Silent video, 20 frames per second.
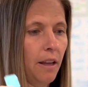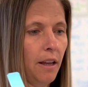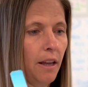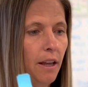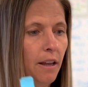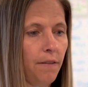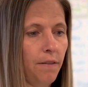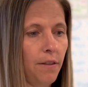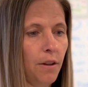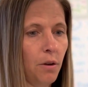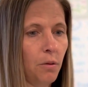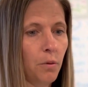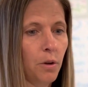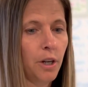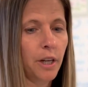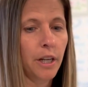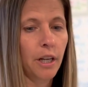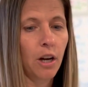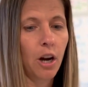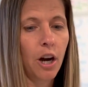if they're
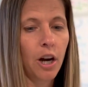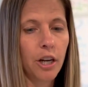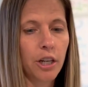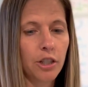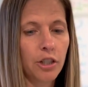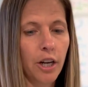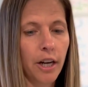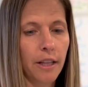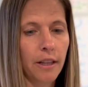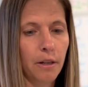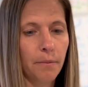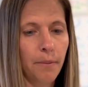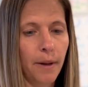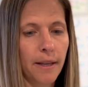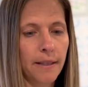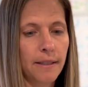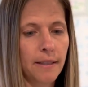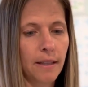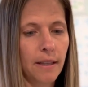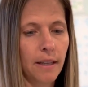working hard and trying their
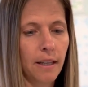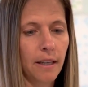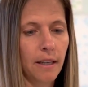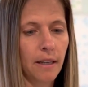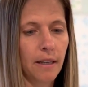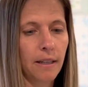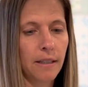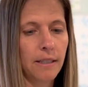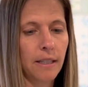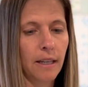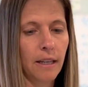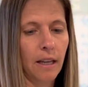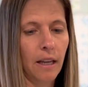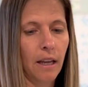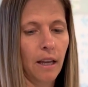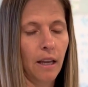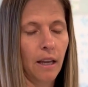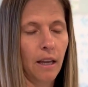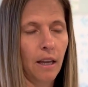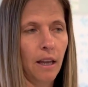best, then they get a ticket.